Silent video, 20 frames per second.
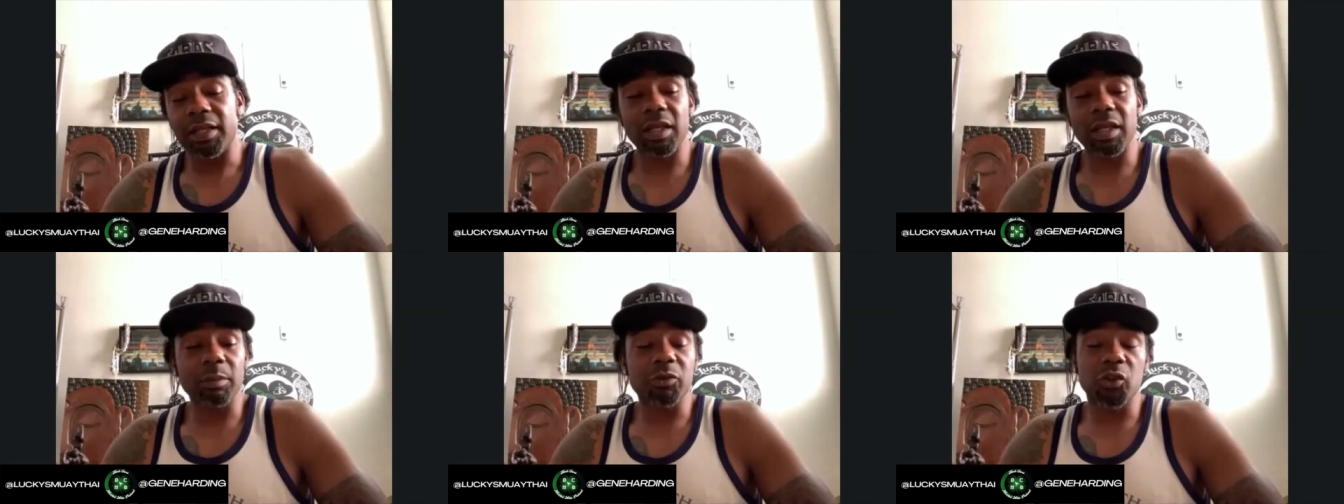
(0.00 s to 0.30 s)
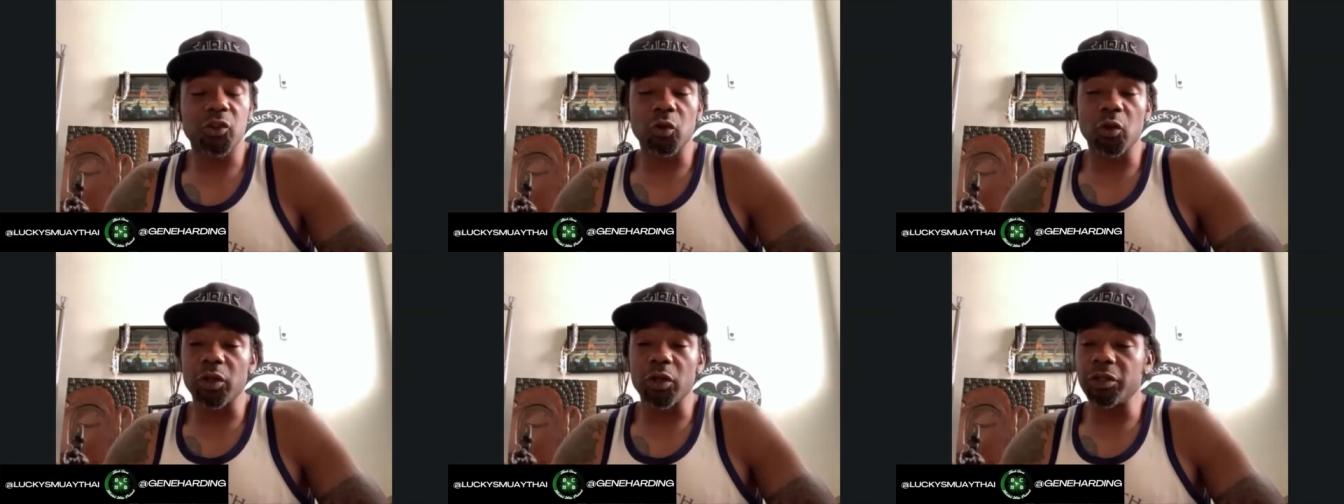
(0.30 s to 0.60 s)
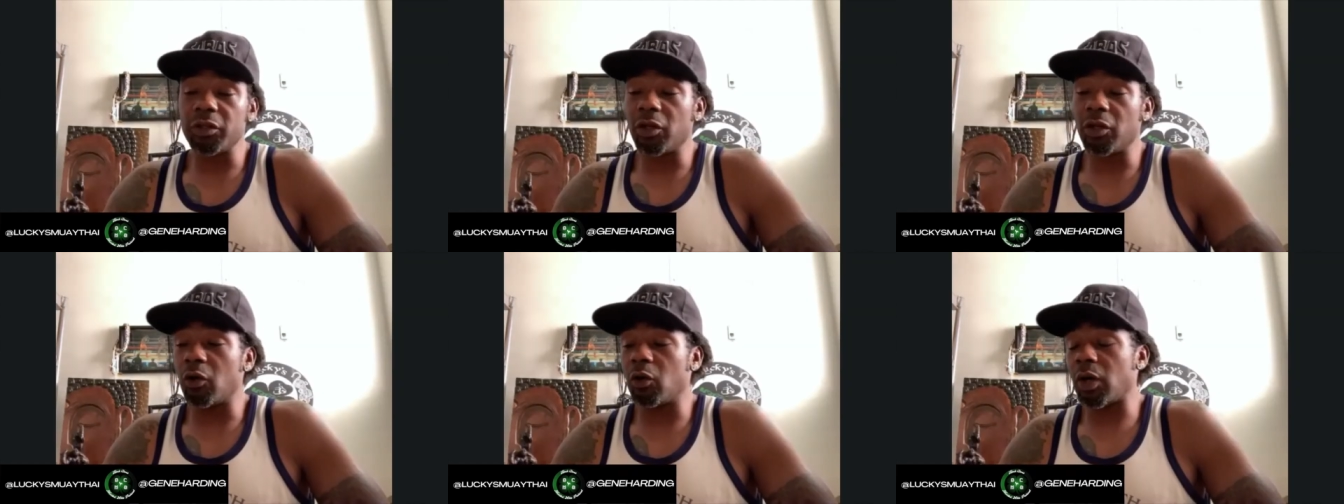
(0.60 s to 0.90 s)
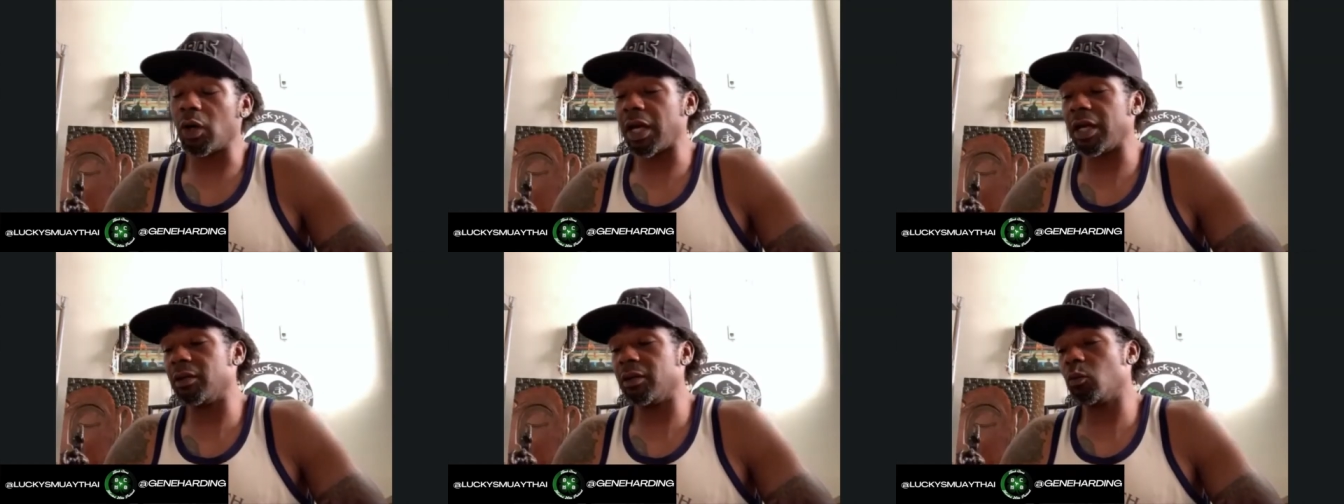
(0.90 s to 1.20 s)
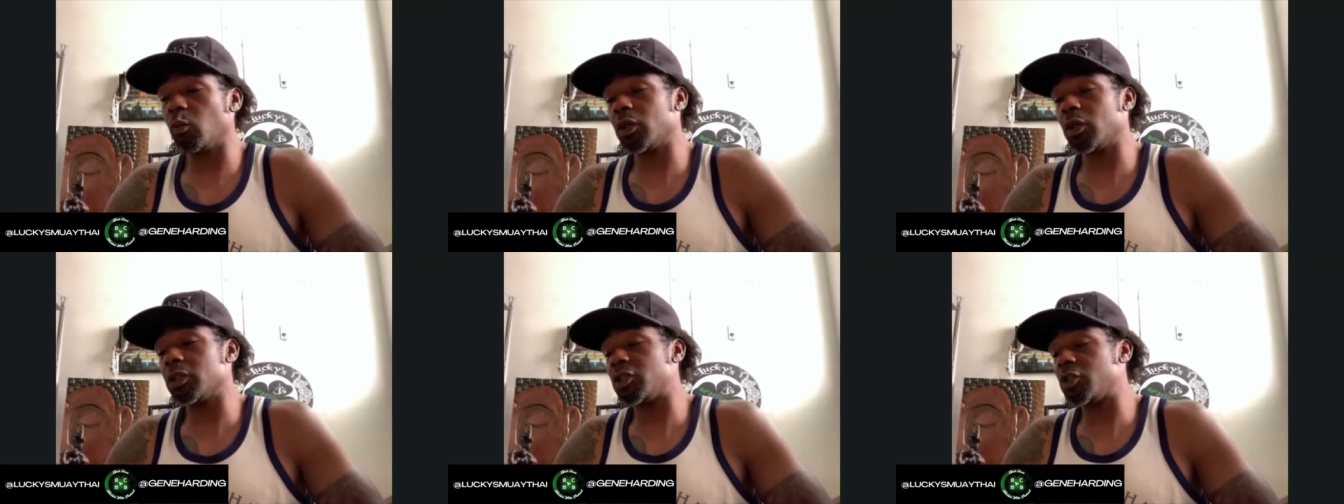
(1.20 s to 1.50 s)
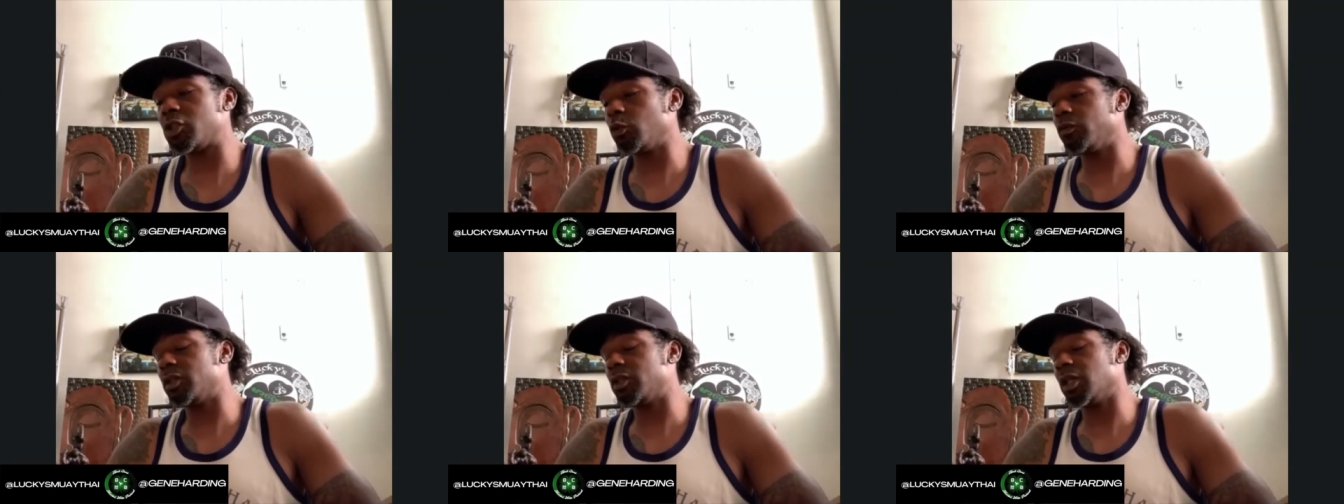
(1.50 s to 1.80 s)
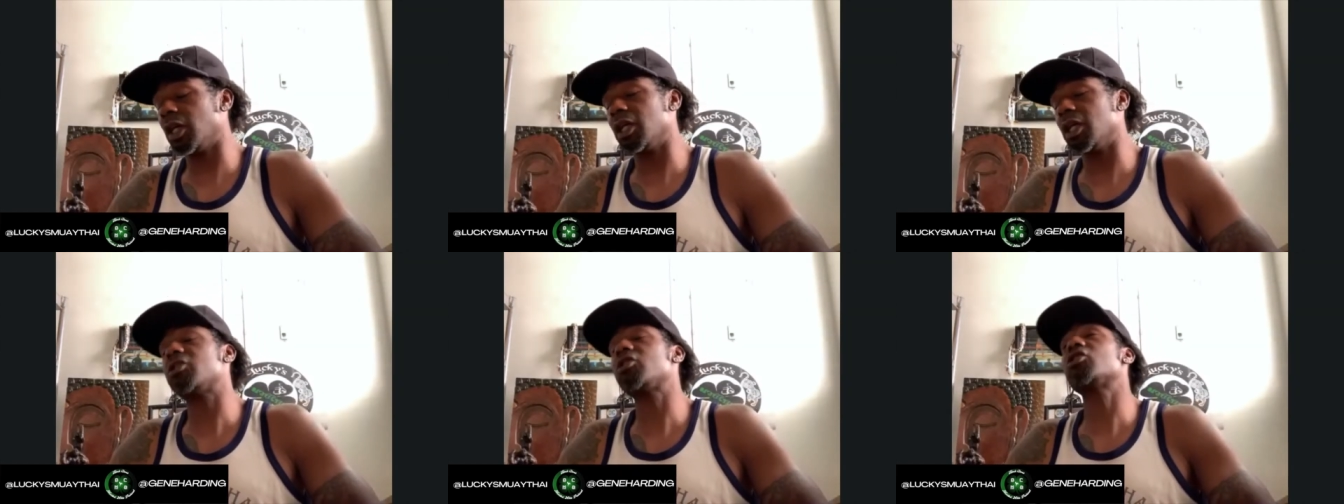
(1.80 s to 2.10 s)
then I'm sure, you know, once you've
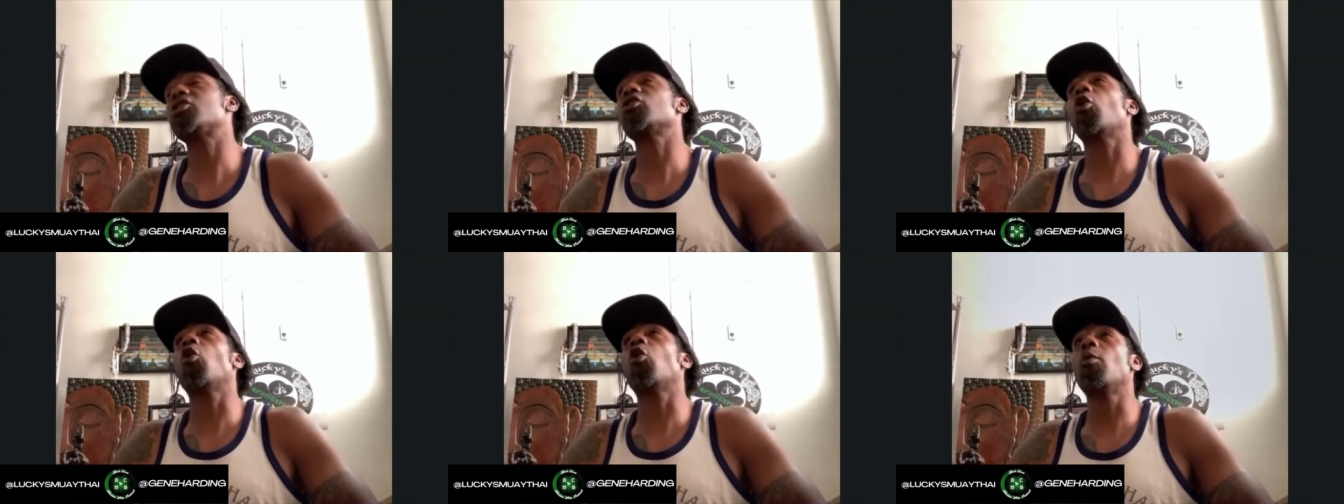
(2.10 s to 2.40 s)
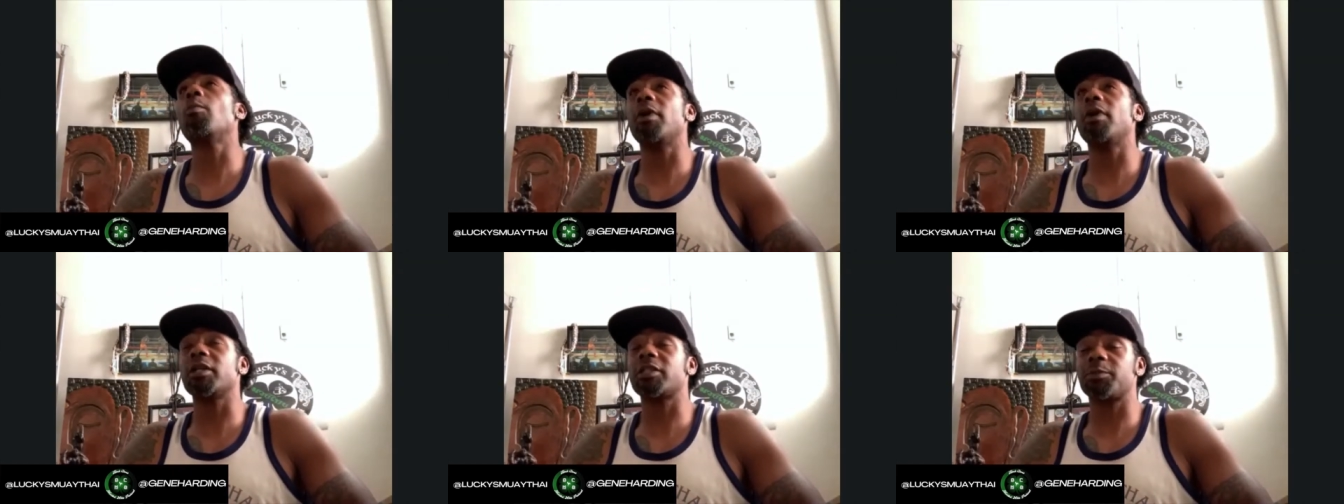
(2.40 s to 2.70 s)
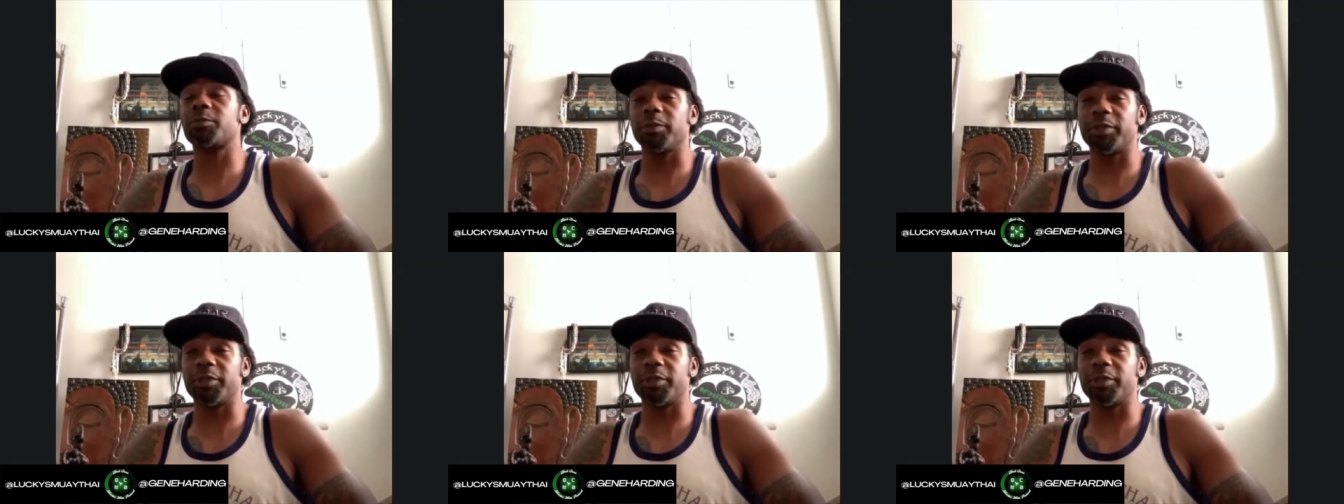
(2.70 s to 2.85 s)
done so much